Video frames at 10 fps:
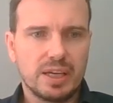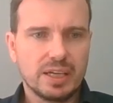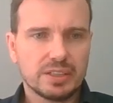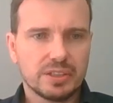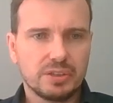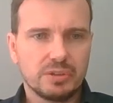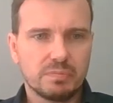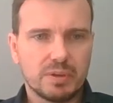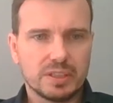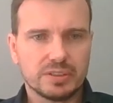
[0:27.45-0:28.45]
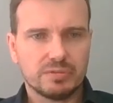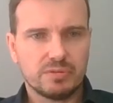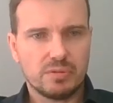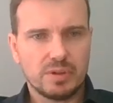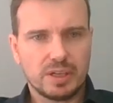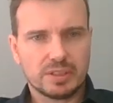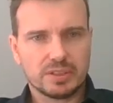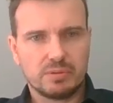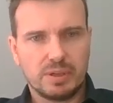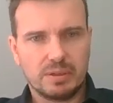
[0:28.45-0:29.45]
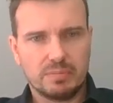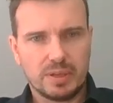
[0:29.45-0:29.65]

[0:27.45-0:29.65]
x cubed plus 4x squared